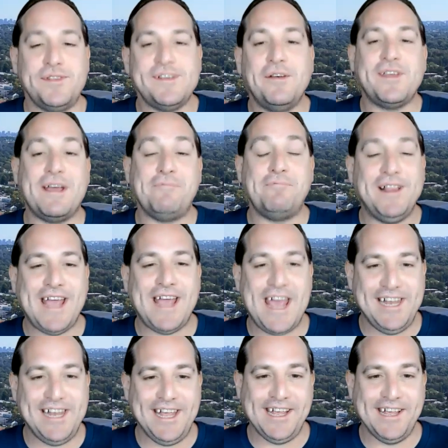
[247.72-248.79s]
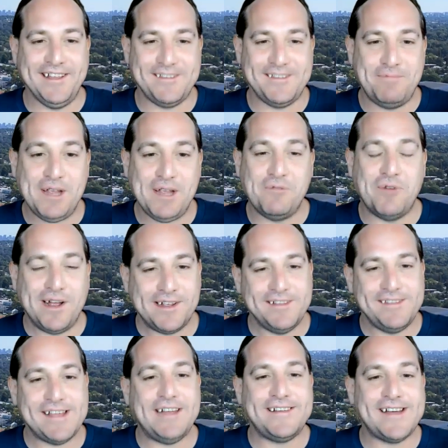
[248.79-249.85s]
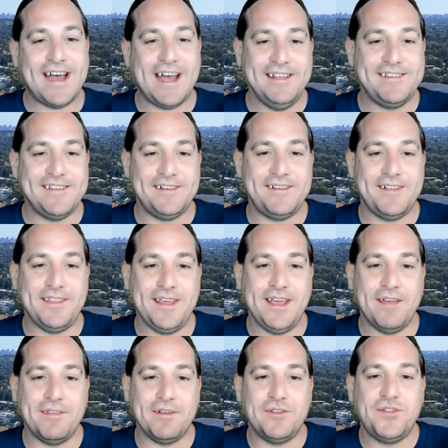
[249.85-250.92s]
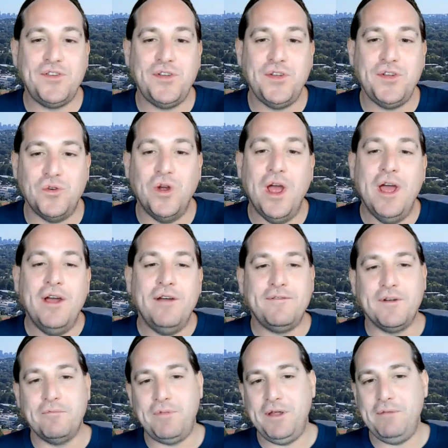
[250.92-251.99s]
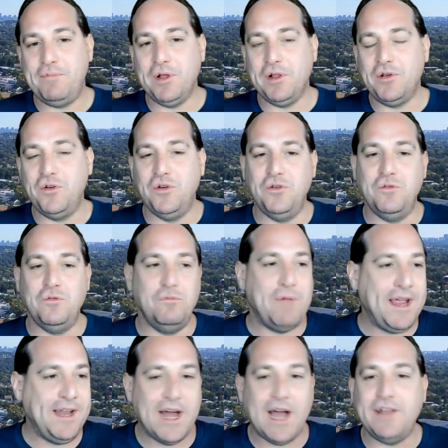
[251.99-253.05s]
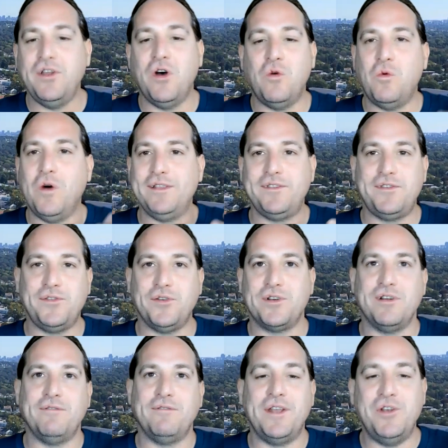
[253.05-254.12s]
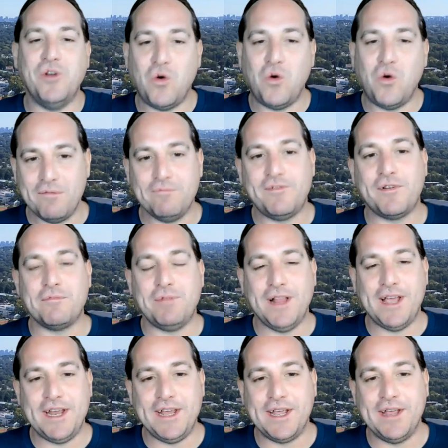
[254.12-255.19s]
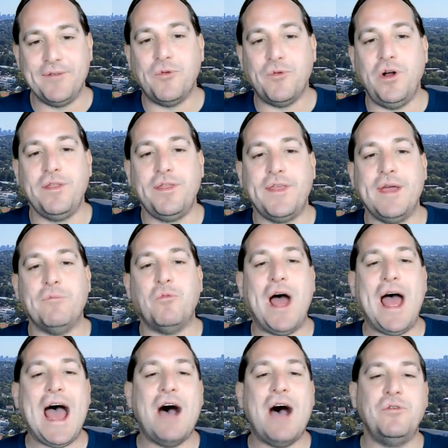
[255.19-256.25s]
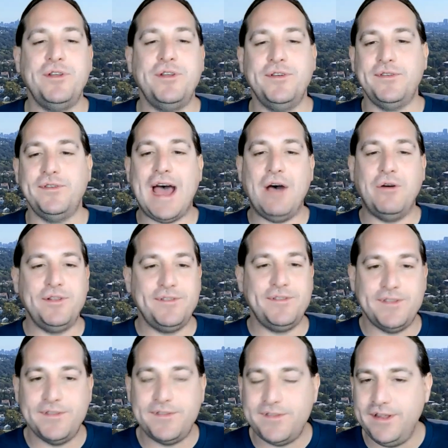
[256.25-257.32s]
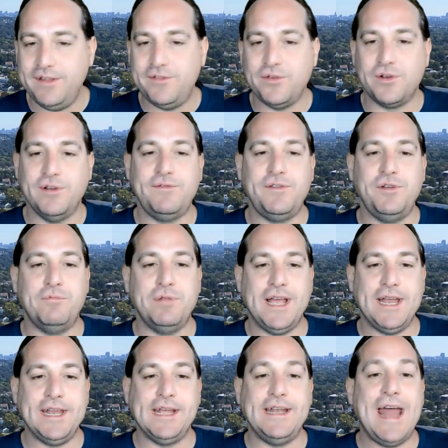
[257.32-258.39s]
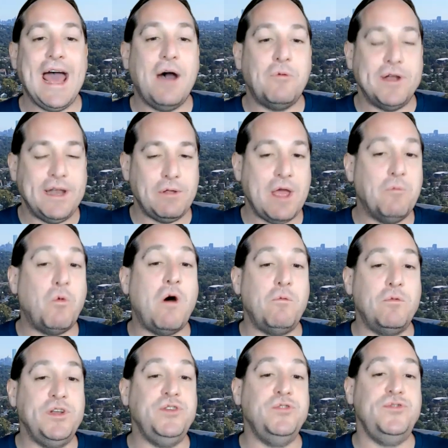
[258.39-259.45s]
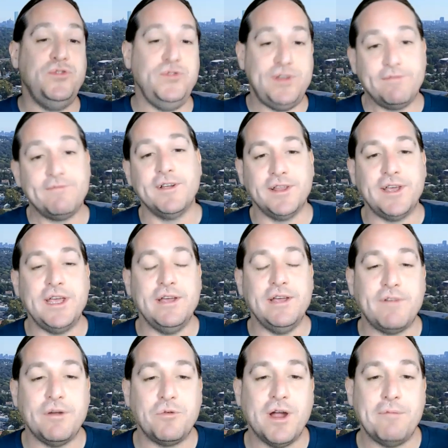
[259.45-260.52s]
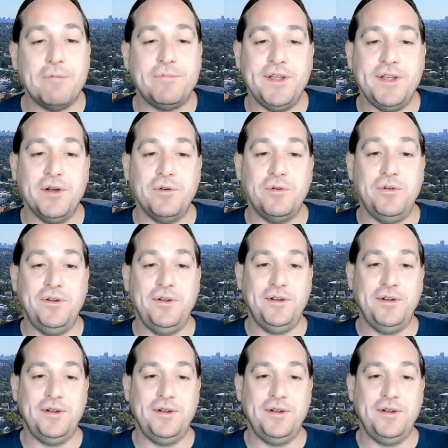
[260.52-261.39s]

So it sounds like planning is a big one, because that ties into the other two. For people who may not know what's sort of the norm for planning in Waltham, how does the city sort of do planning now? And what would you do differently if it were up to you?